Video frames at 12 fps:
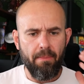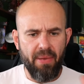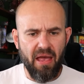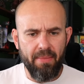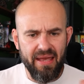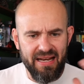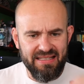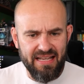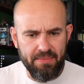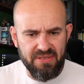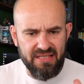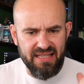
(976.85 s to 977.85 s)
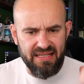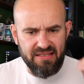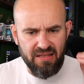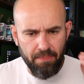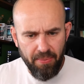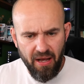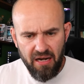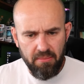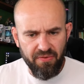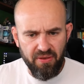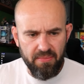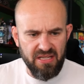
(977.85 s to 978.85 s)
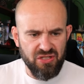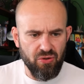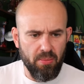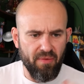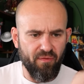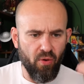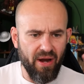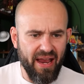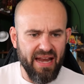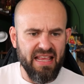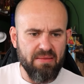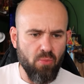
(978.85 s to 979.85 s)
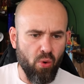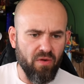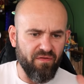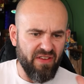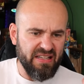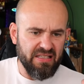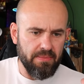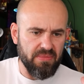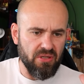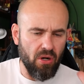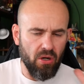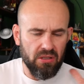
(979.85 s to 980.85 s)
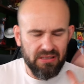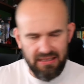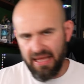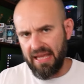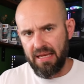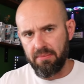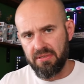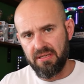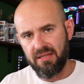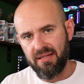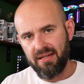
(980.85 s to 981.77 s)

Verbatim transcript: Batman attempts to get to the bottom of the mystery before any more victims are claimed.